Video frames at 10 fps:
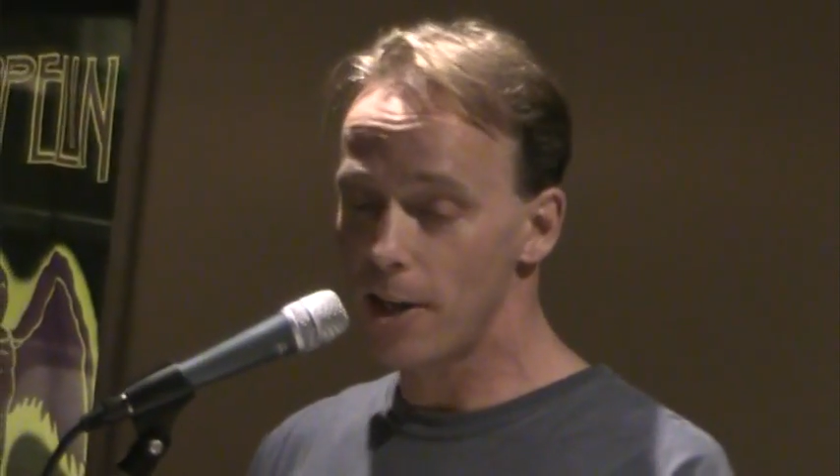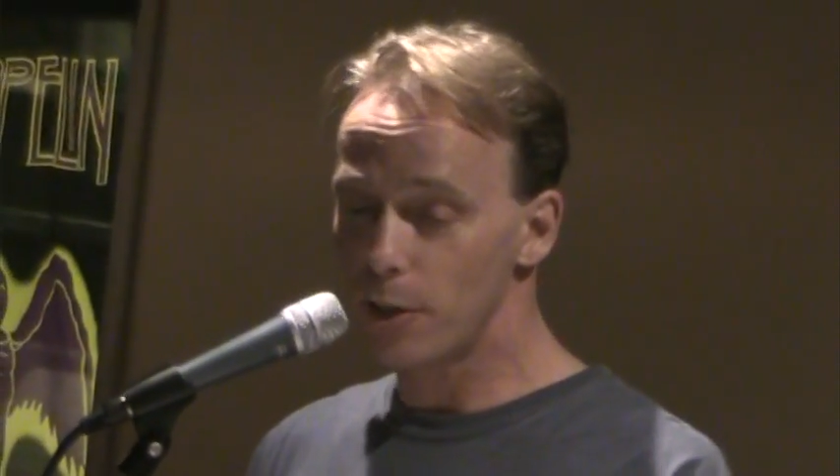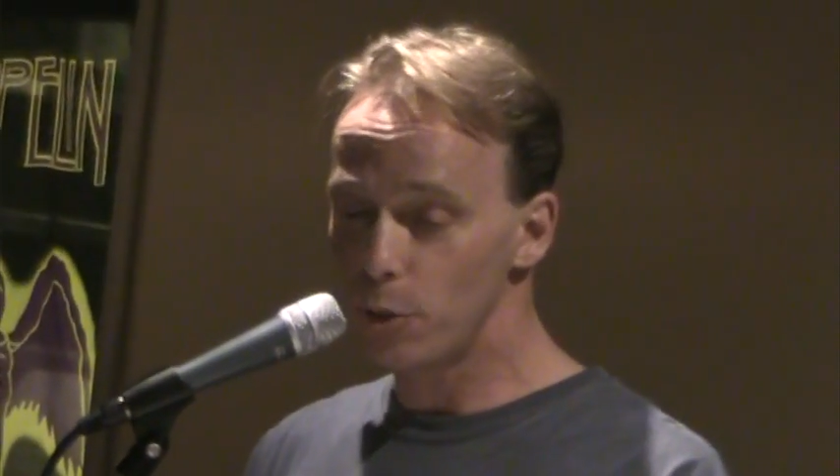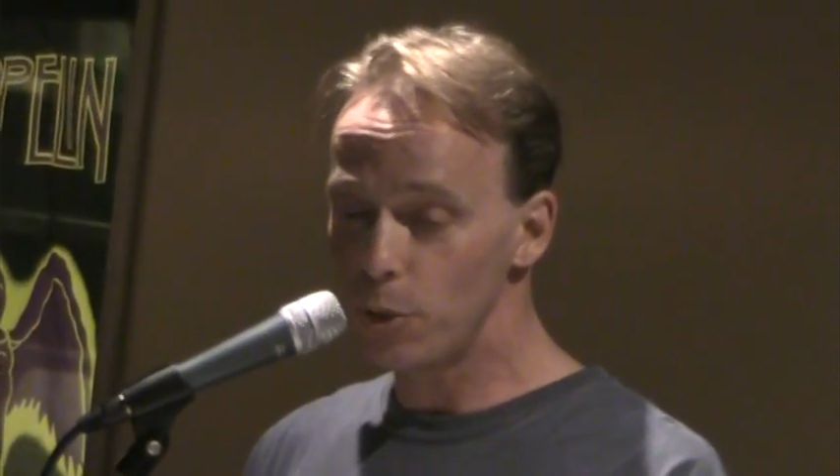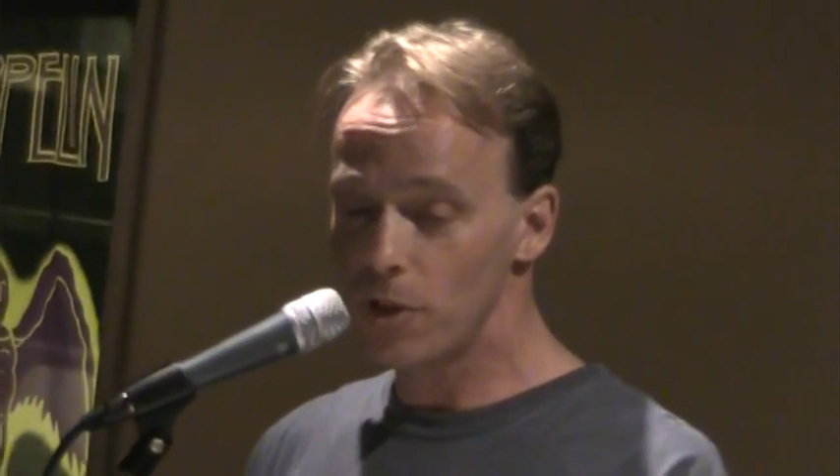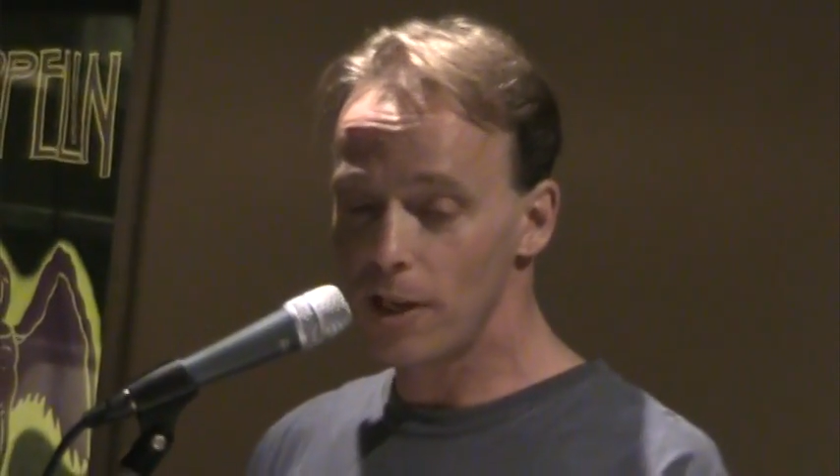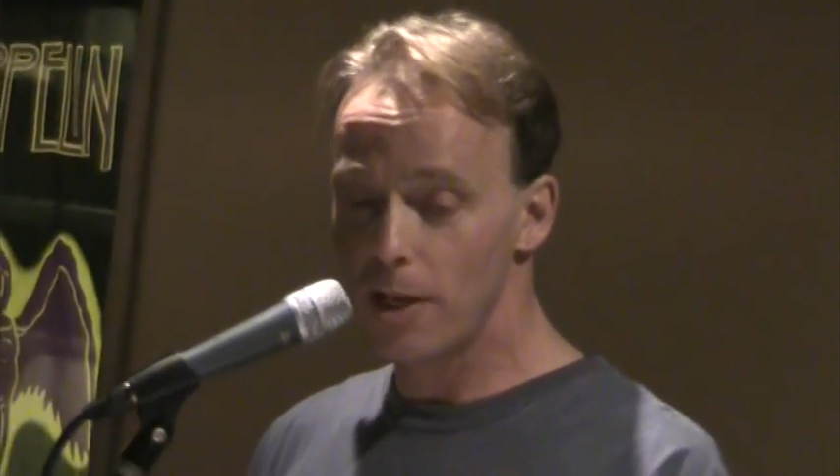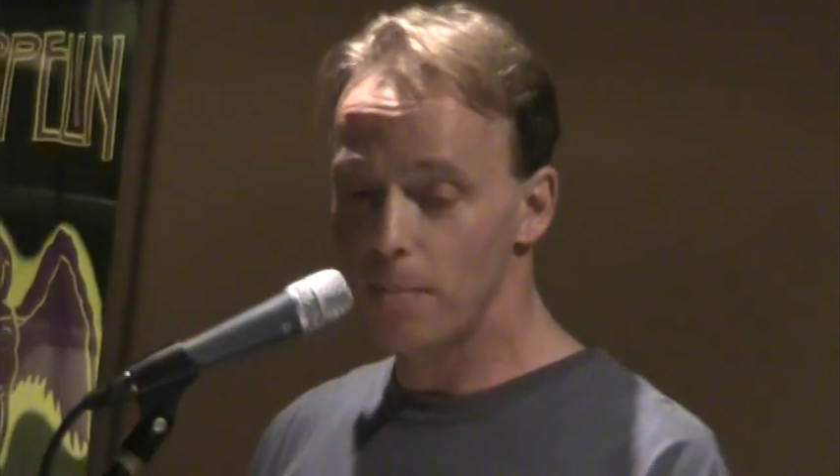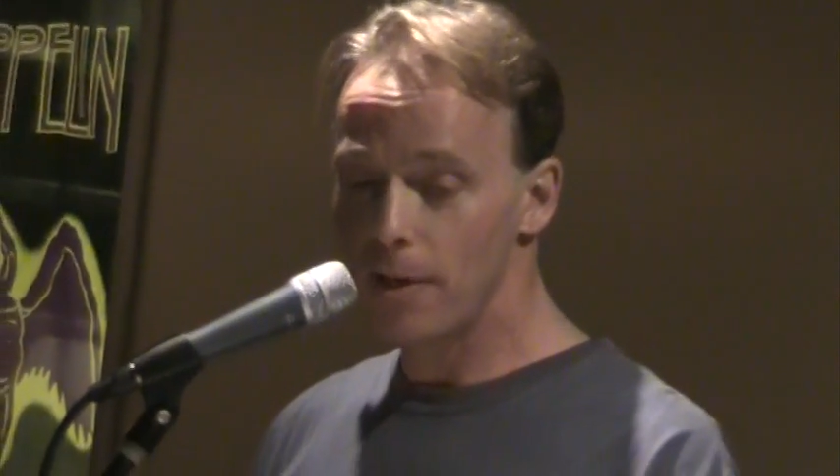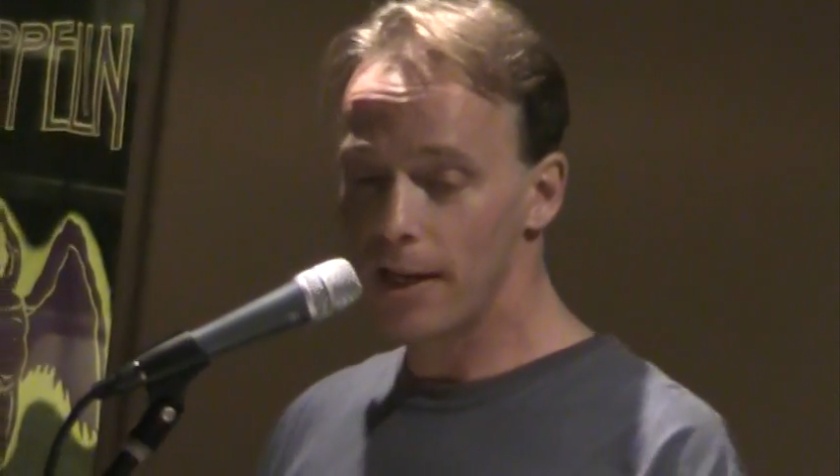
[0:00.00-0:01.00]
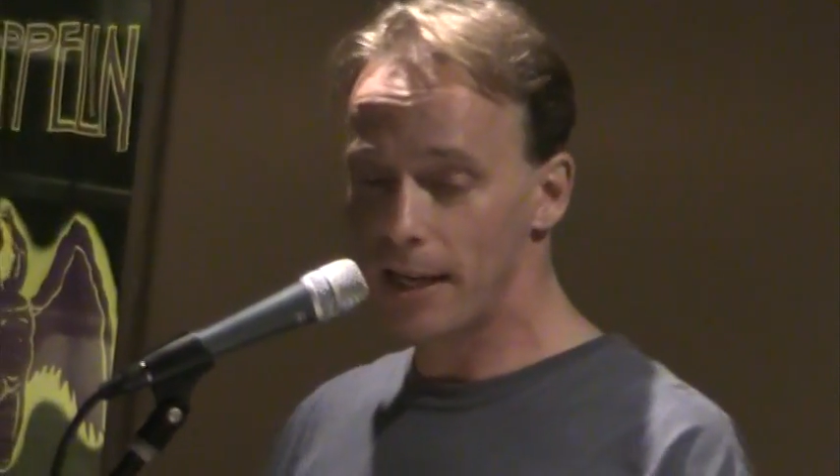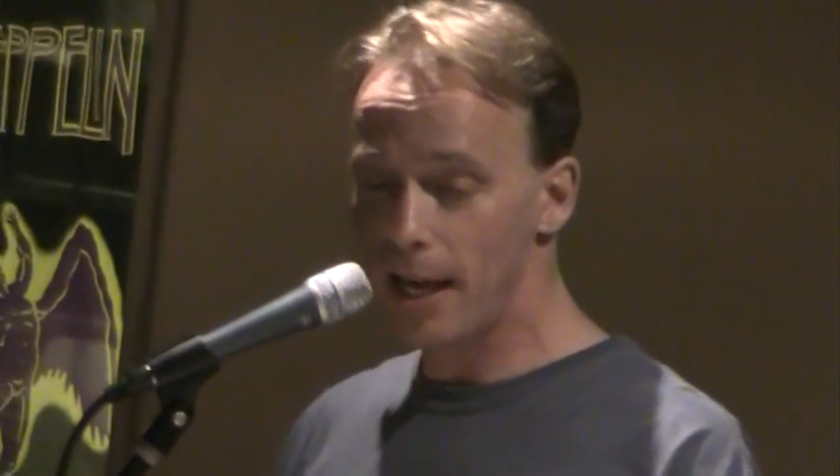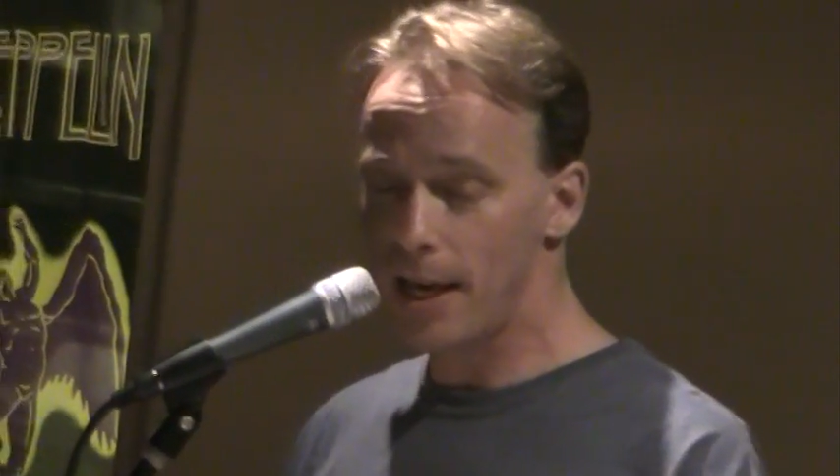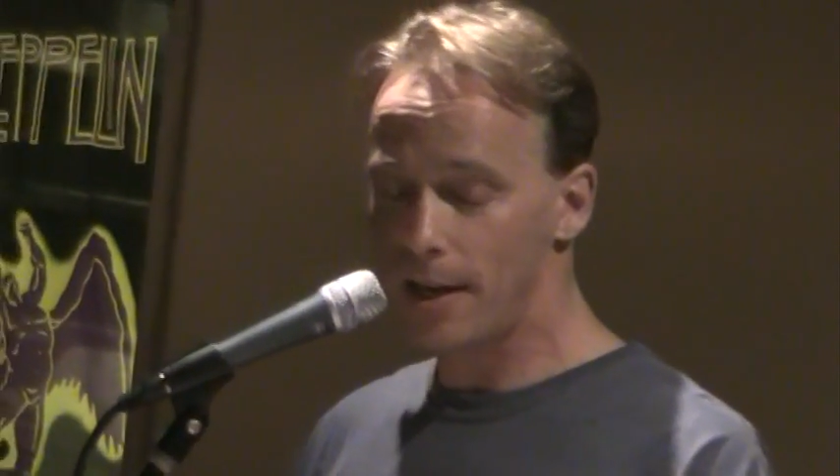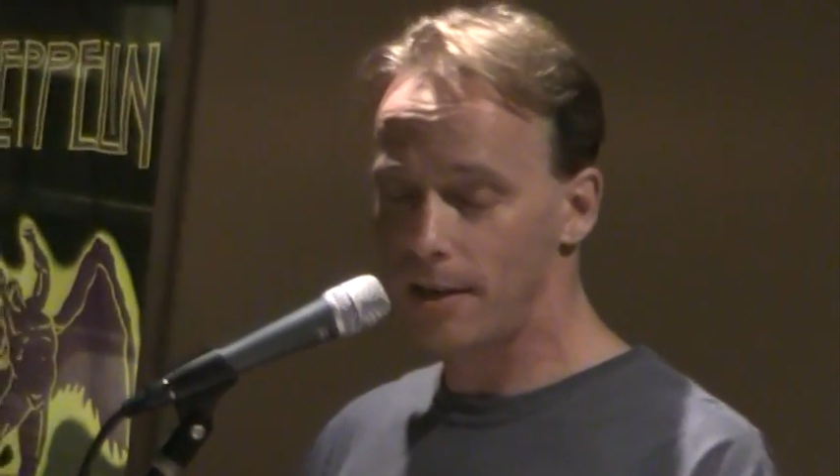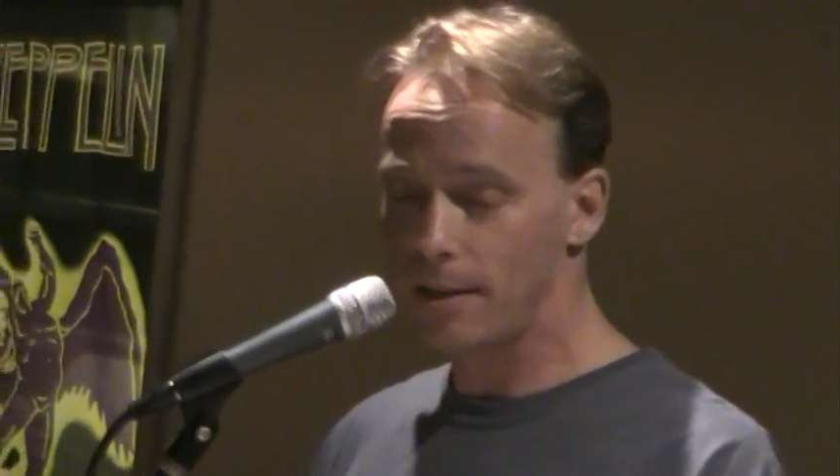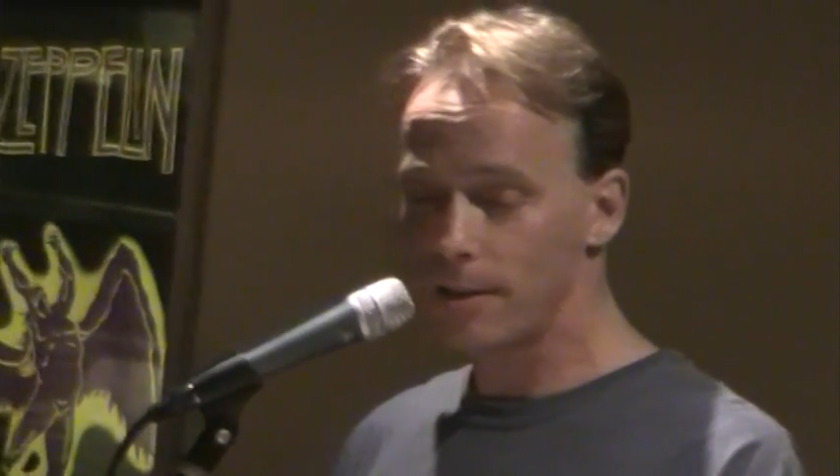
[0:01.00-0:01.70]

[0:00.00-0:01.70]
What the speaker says: use them again.